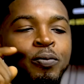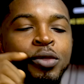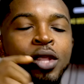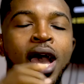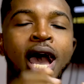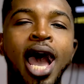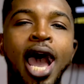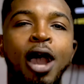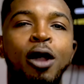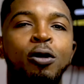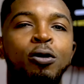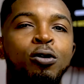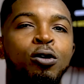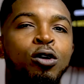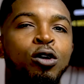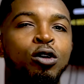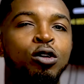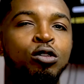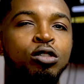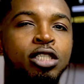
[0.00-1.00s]

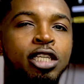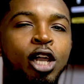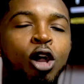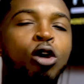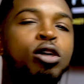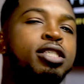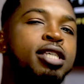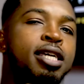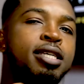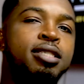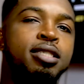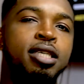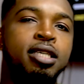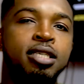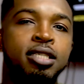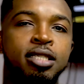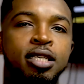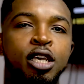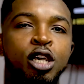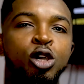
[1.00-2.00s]
how the
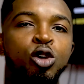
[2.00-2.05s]
audiences